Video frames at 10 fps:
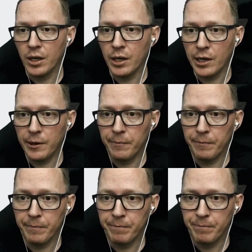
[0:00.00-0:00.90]

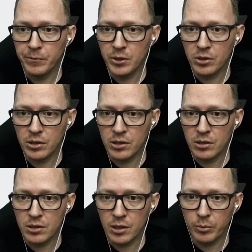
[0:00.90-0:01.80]
um, just as a
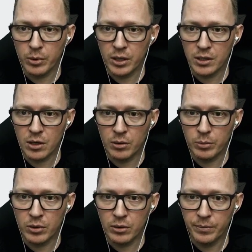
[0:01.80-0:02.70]
simple
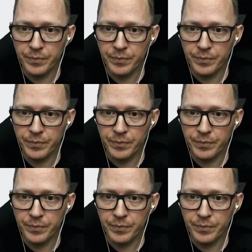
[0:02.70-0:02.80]
example.